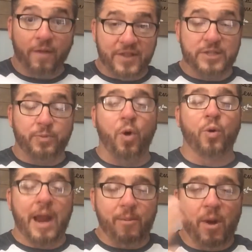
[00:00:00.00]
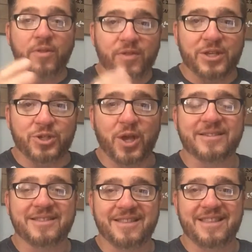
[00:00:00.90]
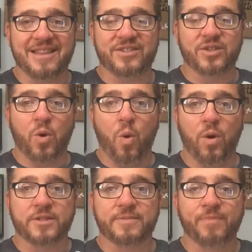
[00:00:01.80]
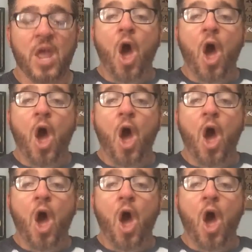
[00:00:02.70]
of this program rather than just this course.